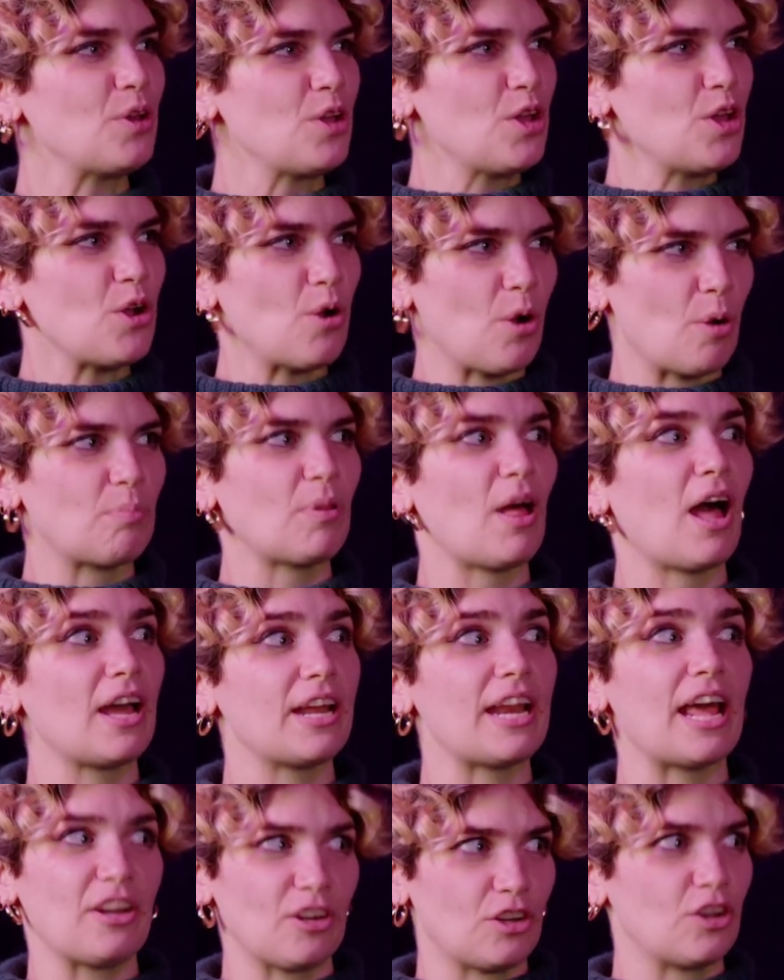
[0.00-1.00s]
who applied
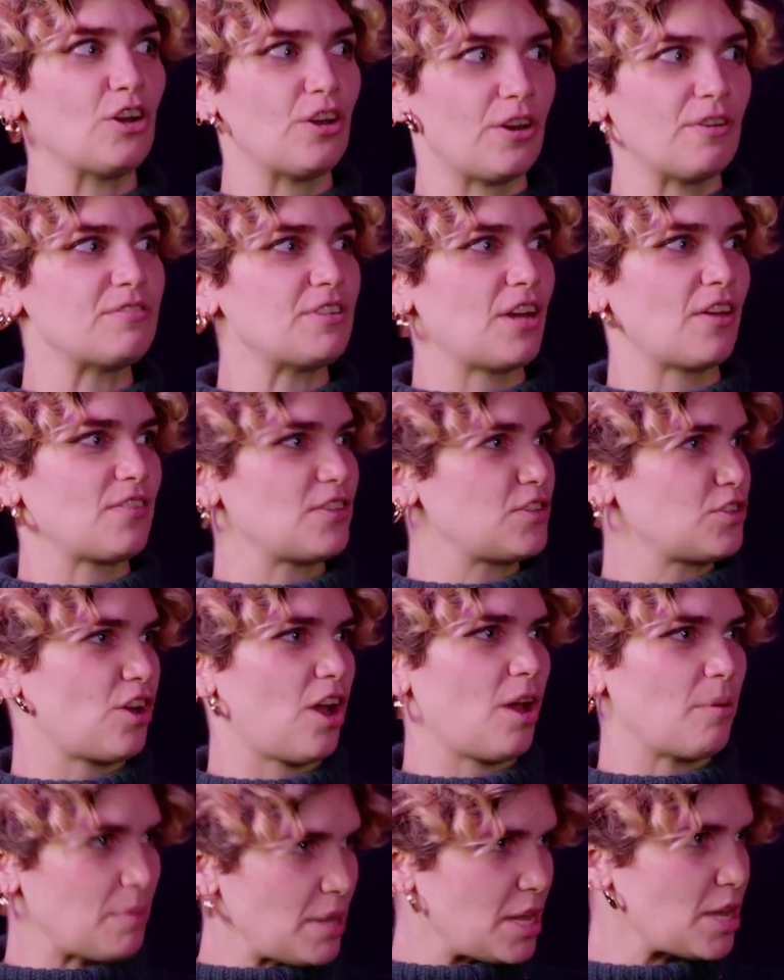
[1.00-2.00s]
and could have done this
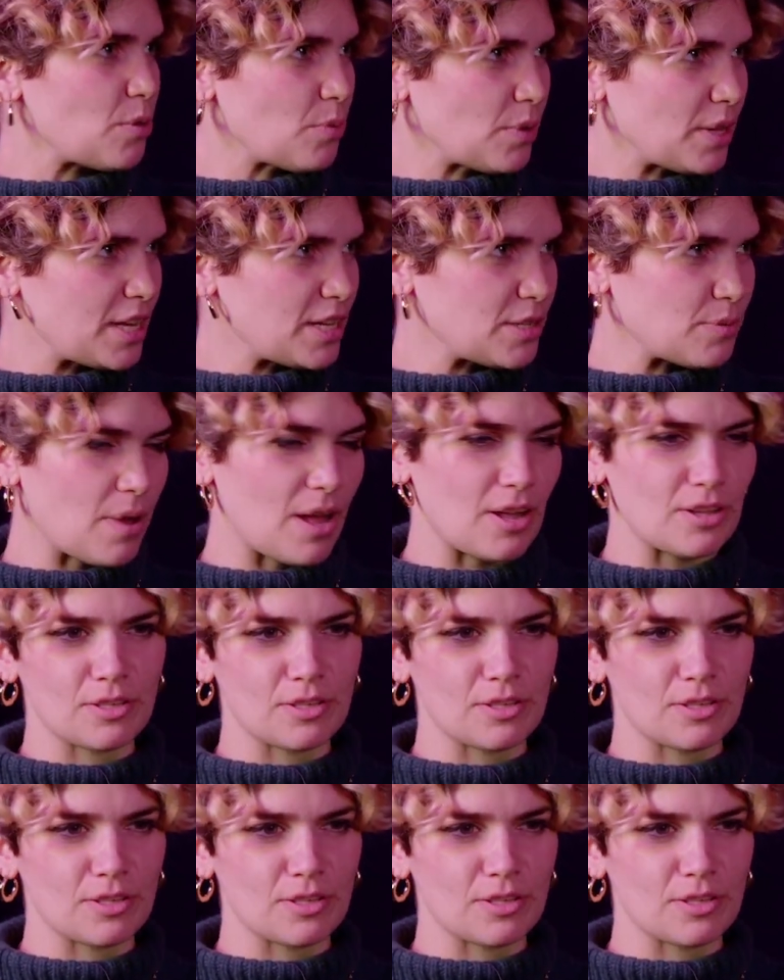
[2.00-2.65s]
job equally as well.